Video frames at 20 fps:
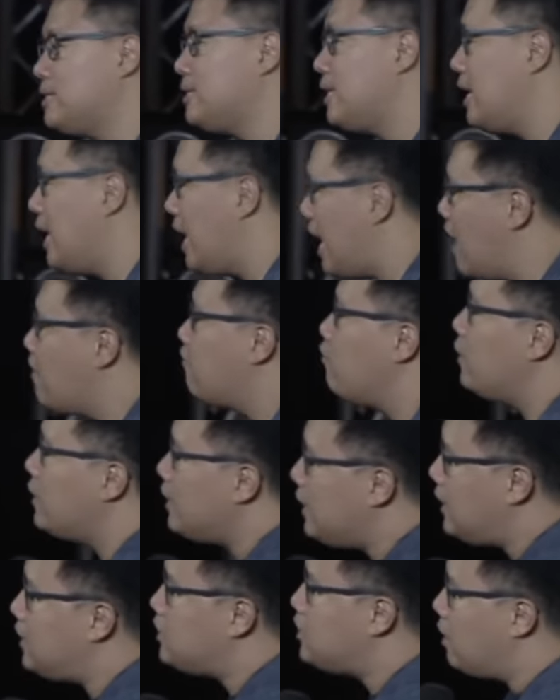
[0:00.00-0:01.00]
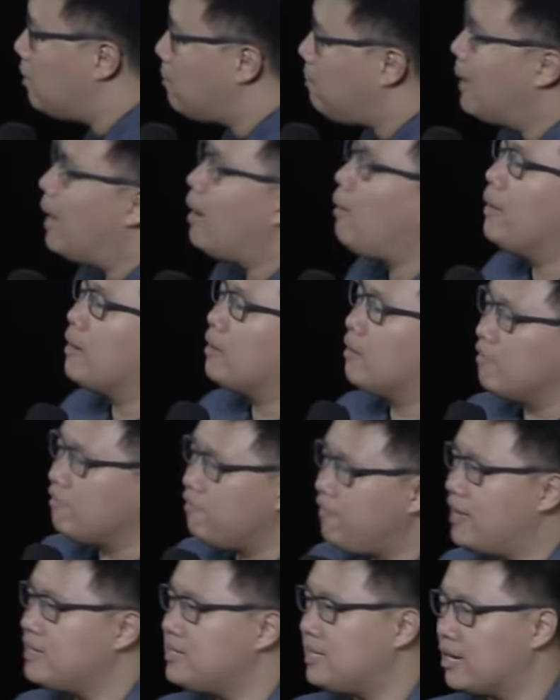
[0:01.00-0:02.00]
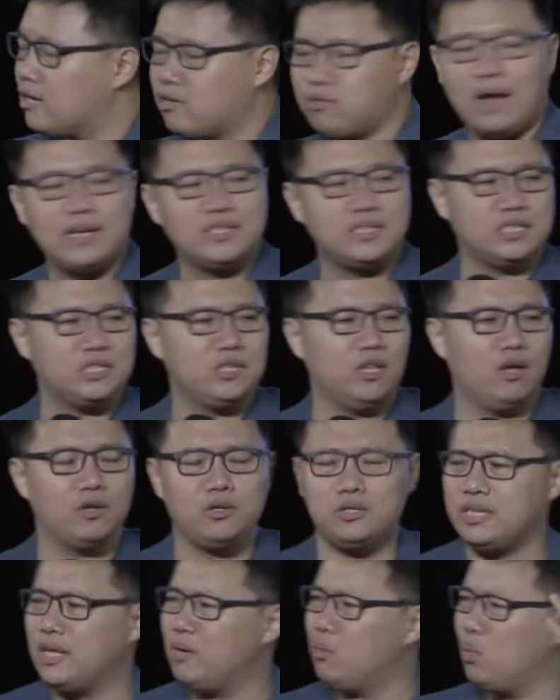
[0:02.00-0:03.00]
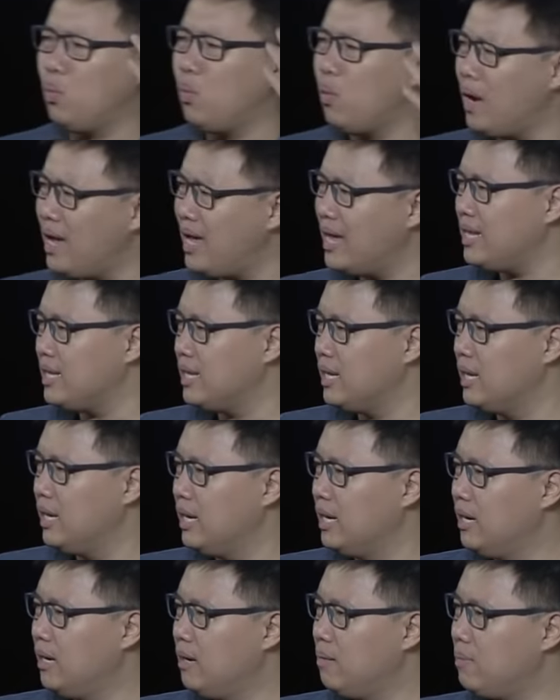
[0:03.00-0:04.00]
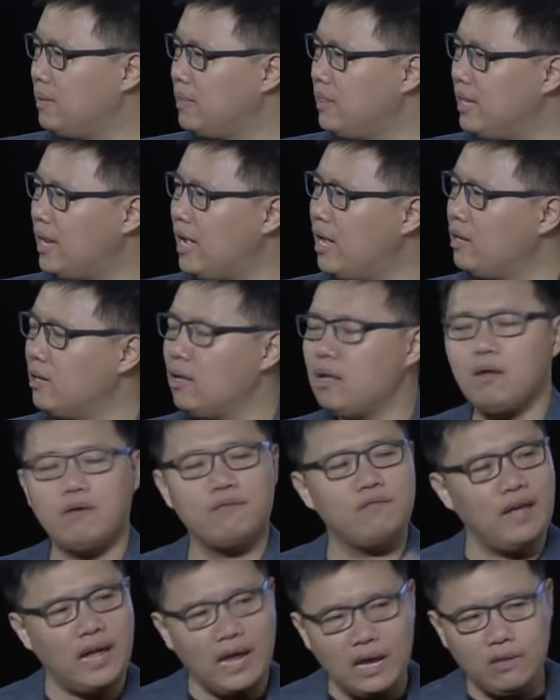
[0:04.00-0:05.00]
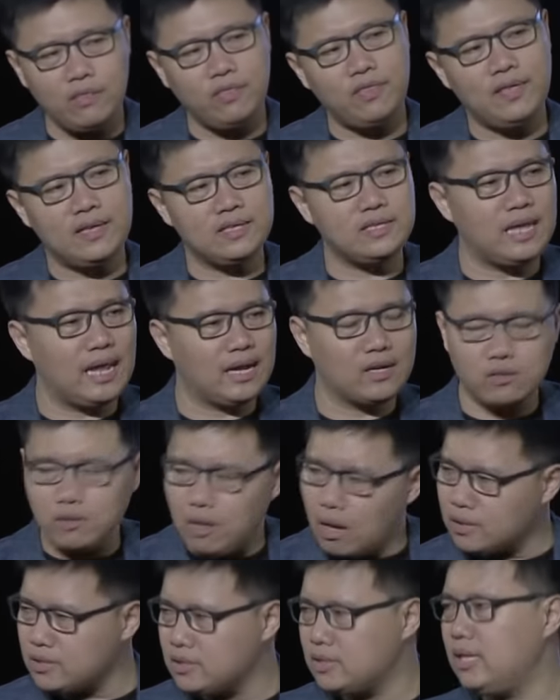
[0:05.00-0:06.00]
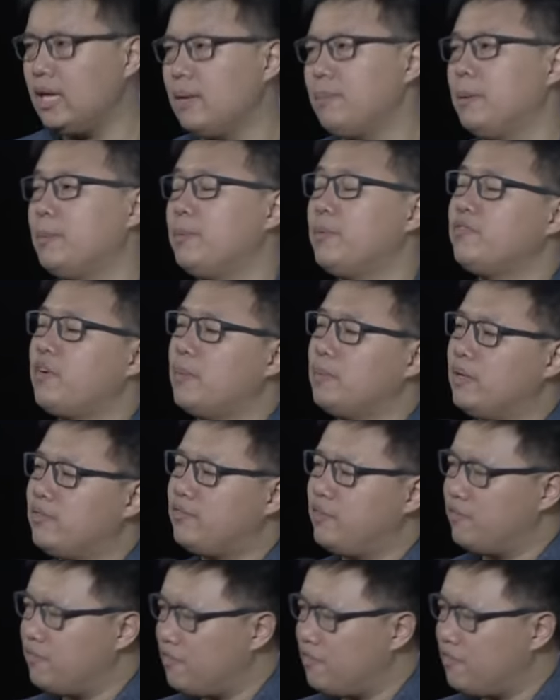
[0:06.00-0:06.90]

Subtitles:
that every knee shall bow and confess that Christ is Lord. You said, what? But there are a lot of atheists, agnostic, people from different